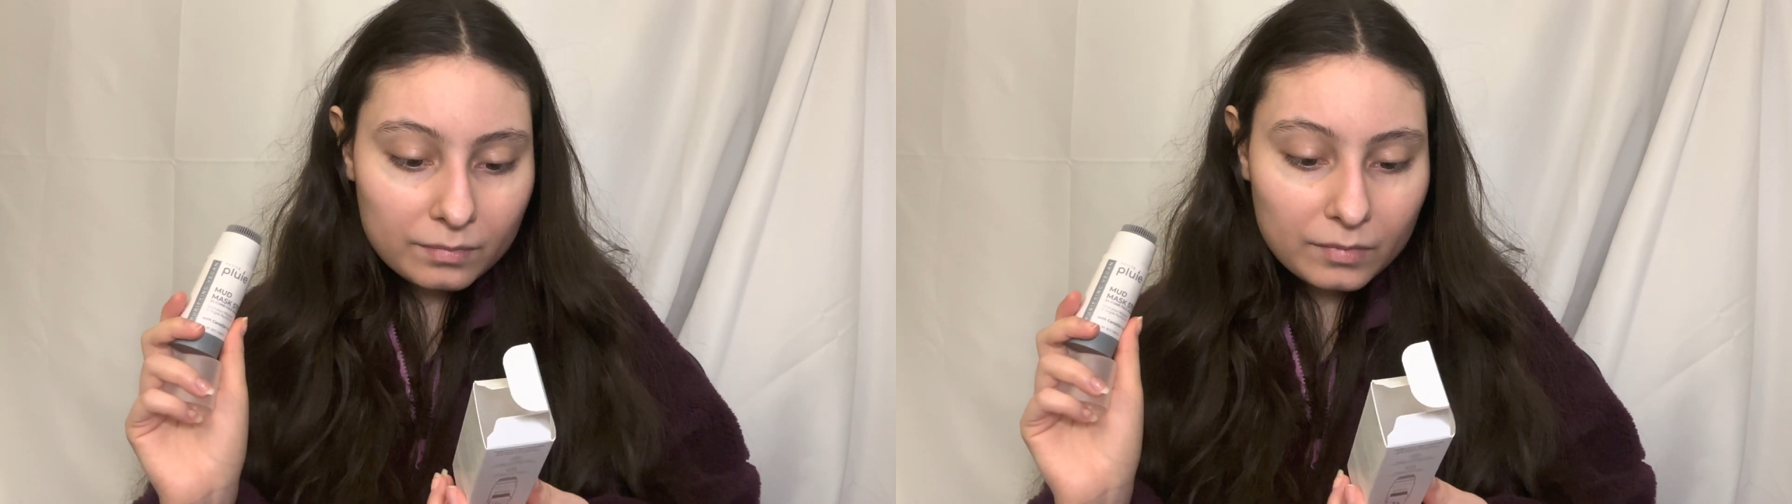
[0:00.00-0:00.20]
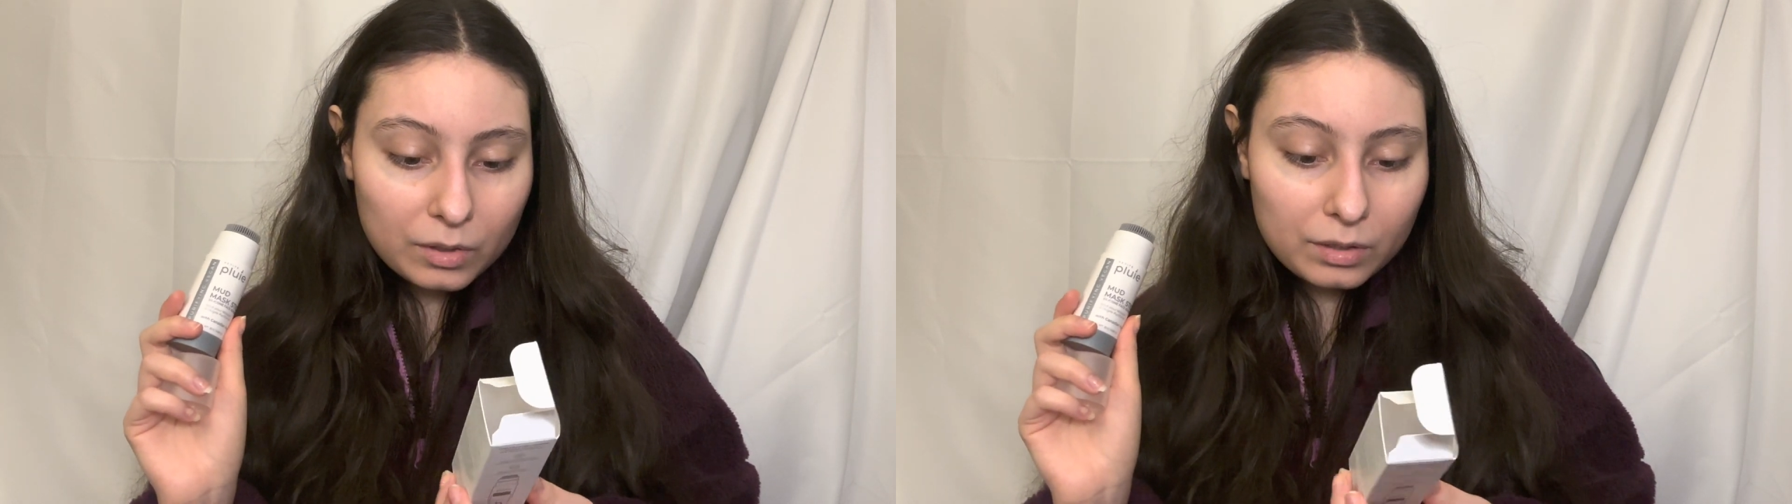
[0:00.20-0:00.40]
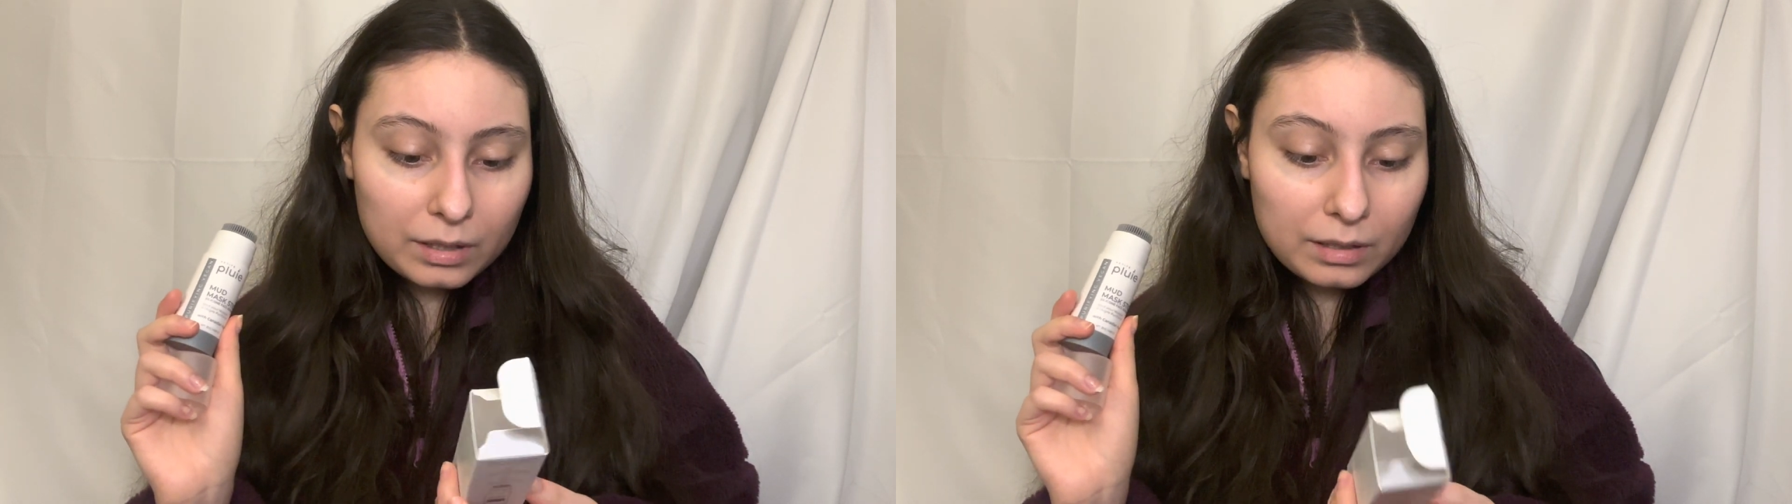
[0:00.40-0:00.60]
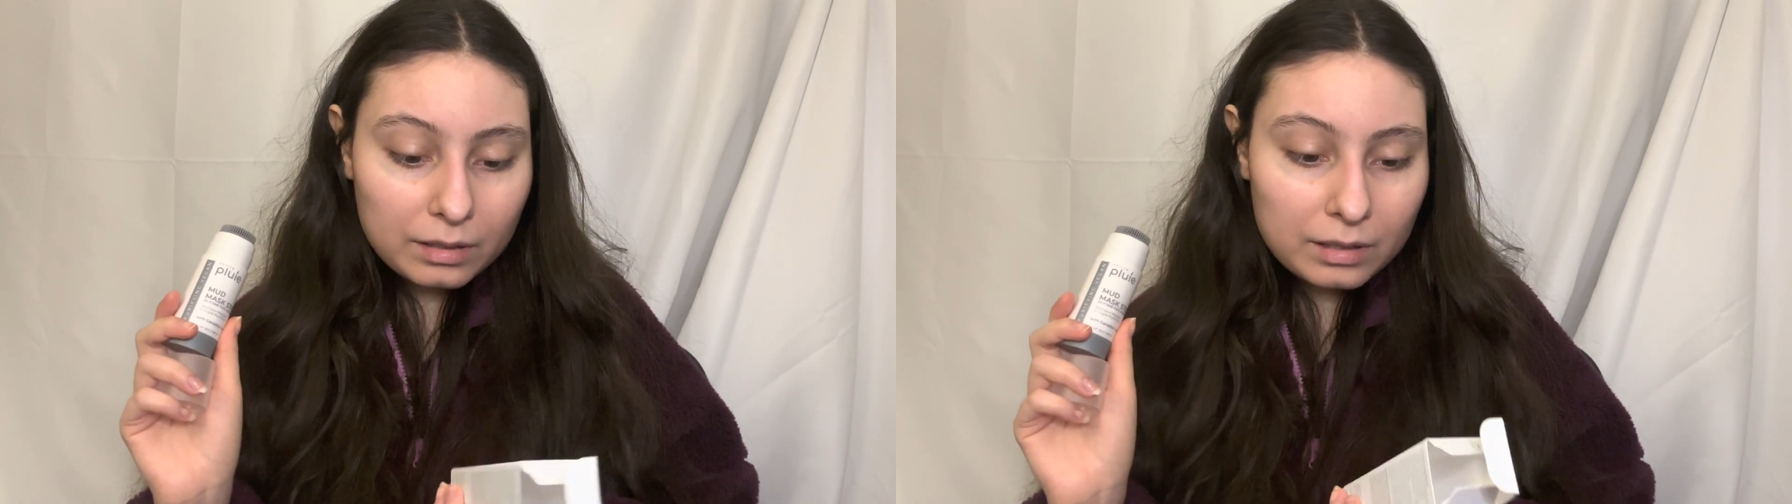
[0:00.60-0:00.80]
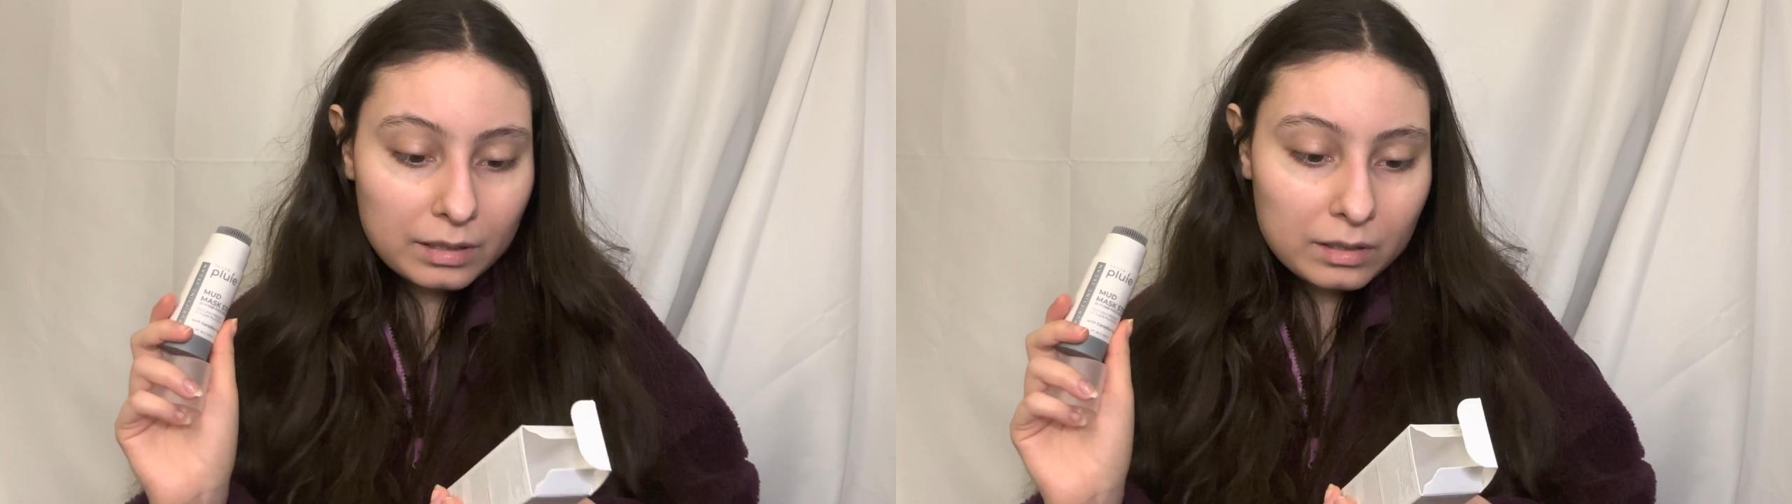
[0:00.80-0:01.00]
Okay,
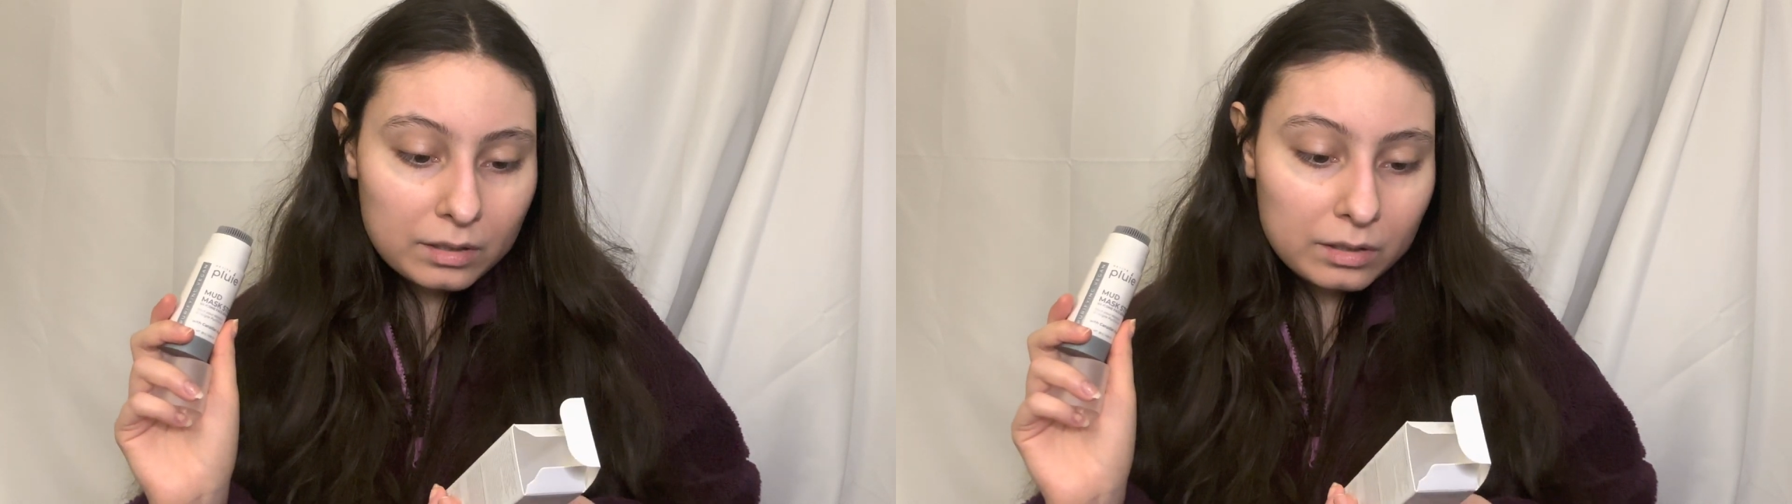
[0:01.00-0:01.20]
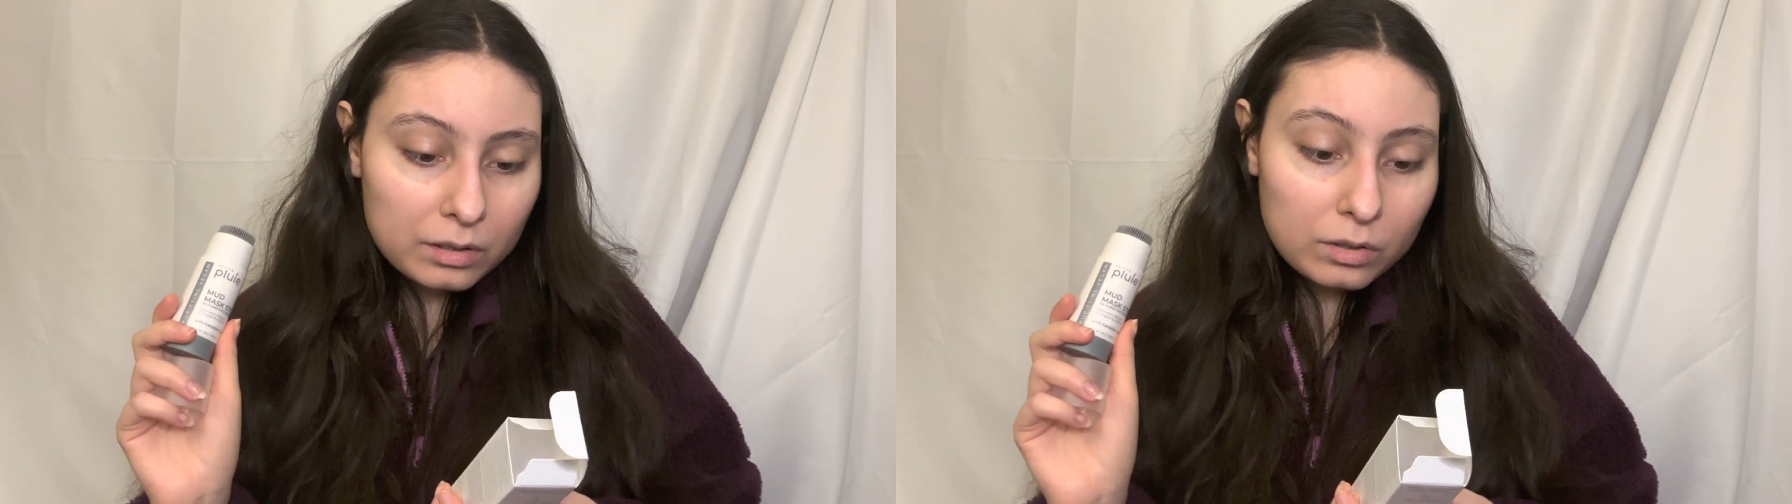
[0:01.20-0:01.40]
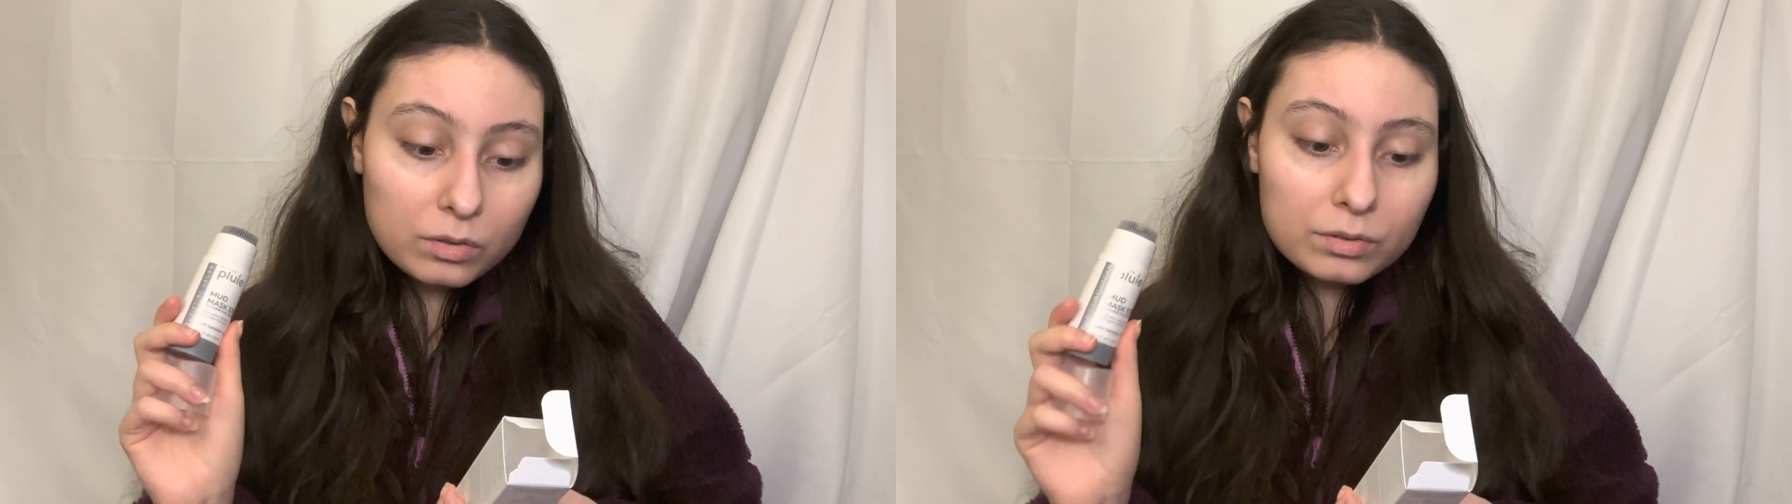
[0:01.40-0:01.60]
Oh,